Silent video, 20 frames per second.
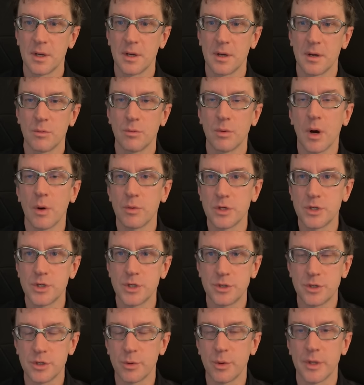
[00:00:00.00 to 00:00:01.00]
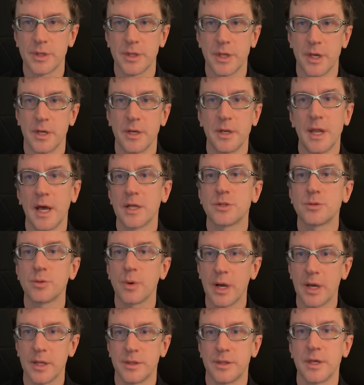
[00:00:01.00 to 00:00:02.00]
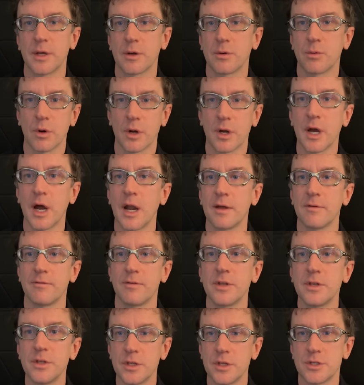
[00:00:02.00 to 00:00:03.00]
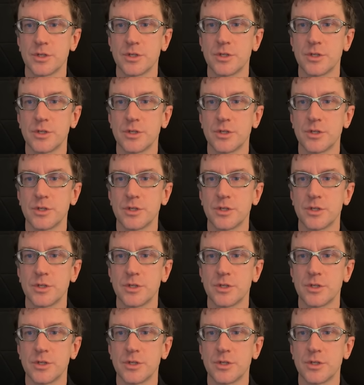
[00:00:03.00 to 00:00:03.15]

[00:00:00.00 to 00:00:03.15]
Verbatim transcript: What would you do with it? And that's why I think we're kind of in this